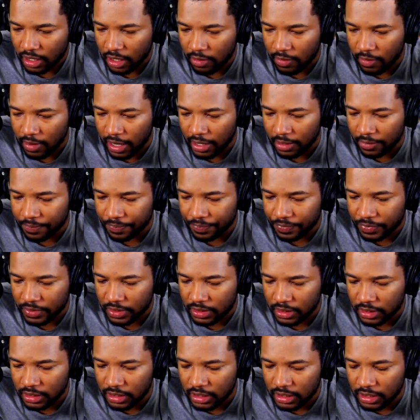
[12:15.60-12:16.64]
All right.
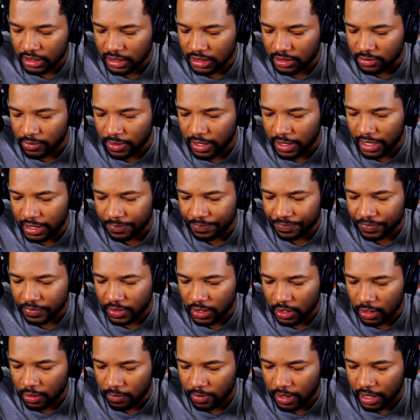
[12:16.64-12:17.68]

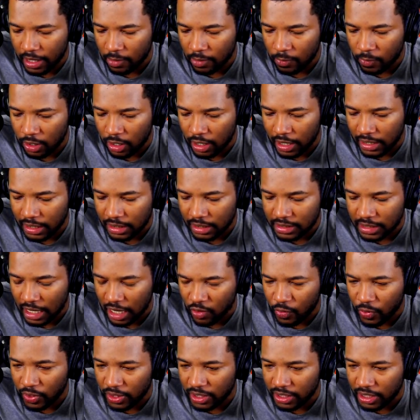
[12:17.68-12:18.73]
Well, at least I
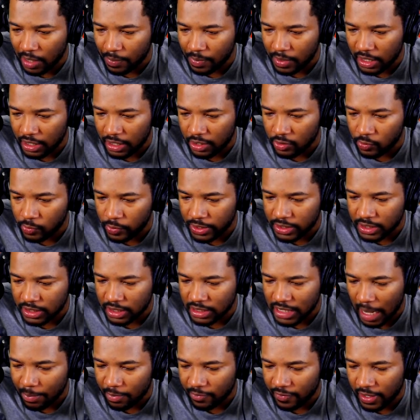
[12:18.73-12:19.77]
got Krillin coming in. Who is
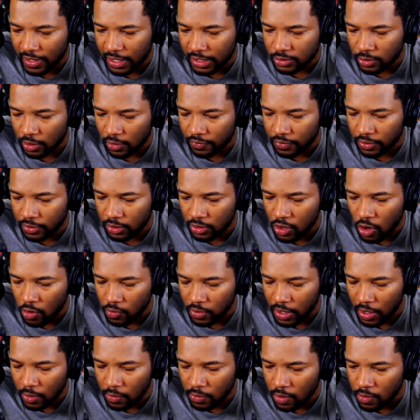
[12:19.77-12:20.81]
a type advantage over?
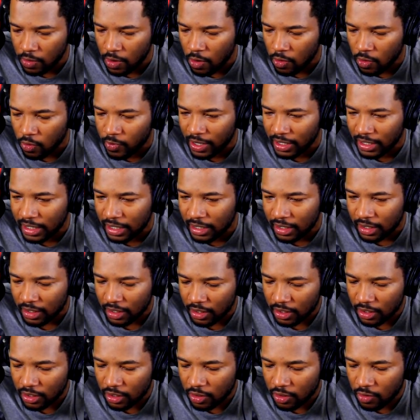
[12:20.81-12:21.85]
No.
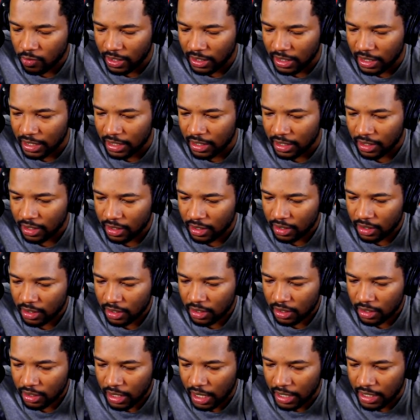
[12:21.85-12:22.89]
Krillin.
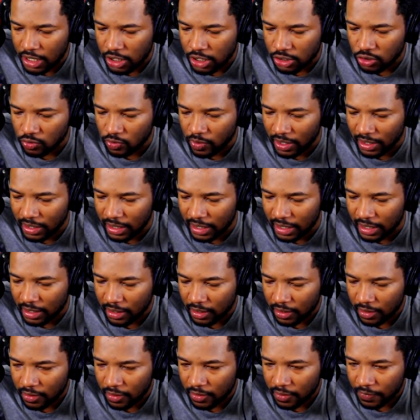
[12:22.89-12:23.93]
I need you, Krillin.